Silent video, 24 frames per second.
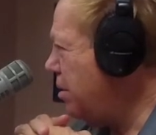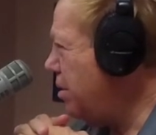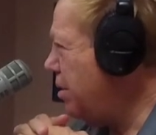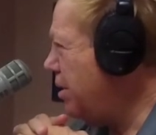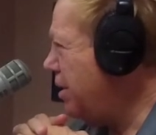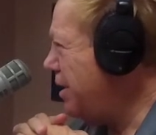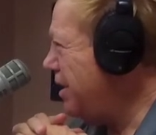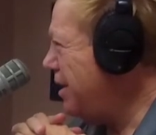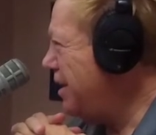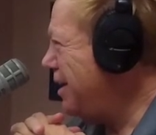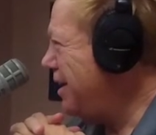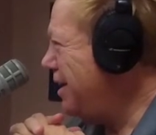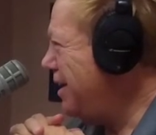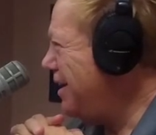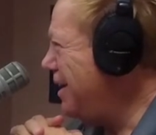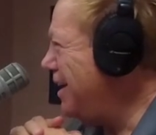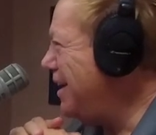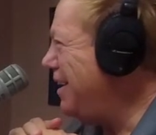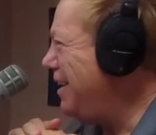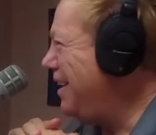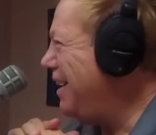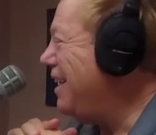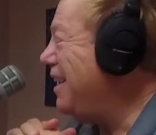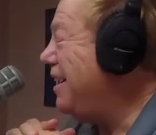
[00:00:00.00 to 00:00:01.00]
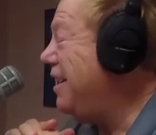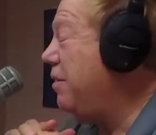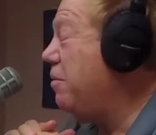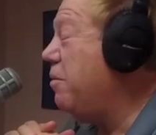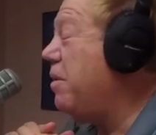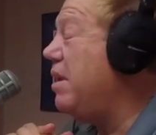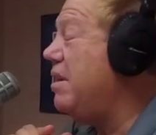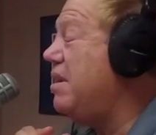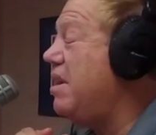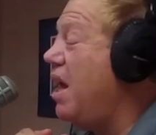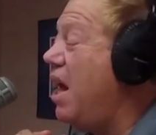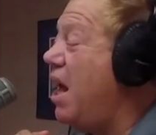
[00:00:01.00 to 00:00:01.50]
That's
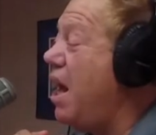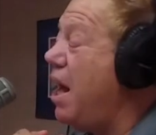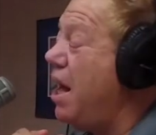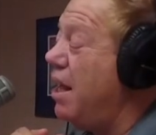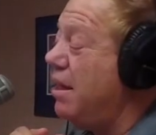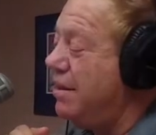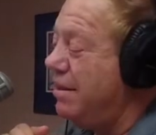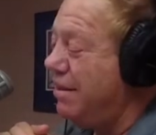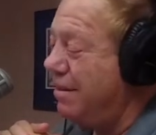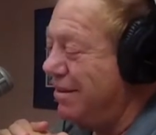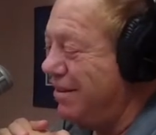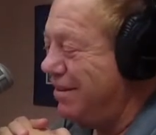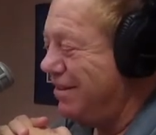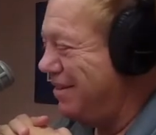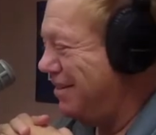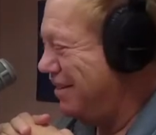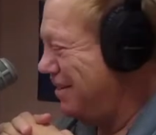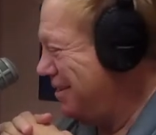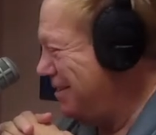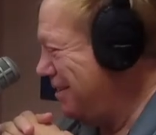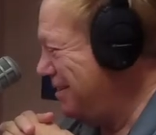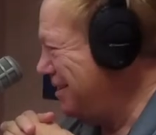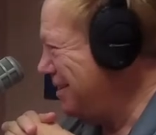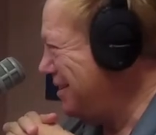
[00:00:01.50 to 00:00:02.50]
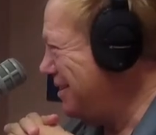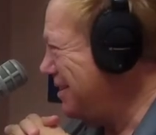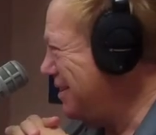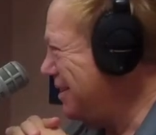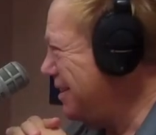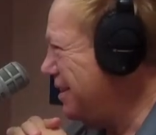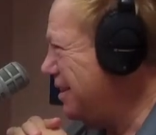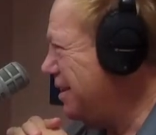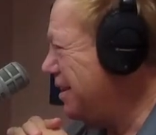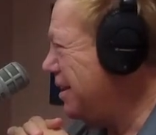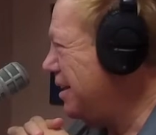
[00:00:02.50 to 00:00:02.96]
a huge expense.